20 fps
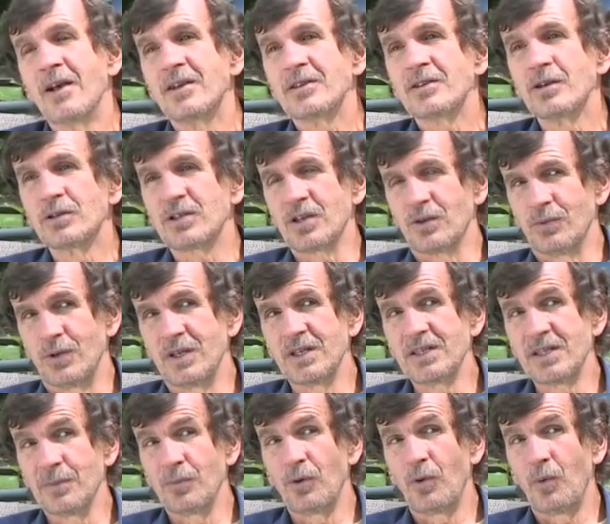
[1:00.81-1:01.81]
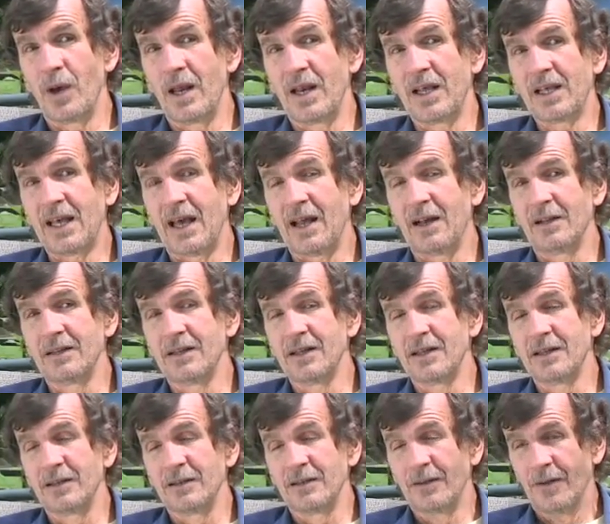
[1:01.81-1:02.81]
So it's a reasonable way to get a
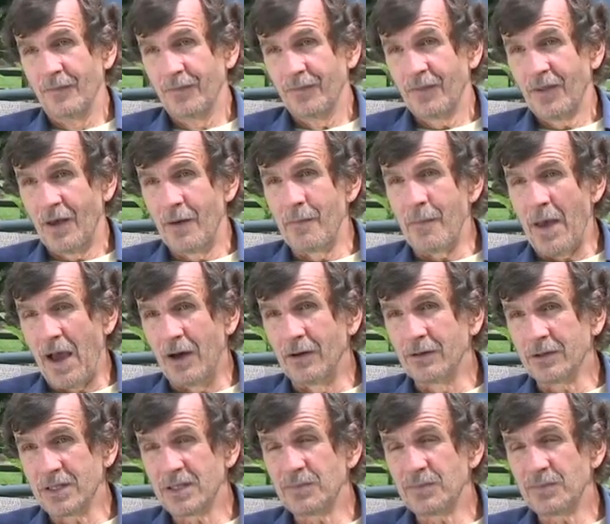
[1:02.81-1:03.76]
little amount, a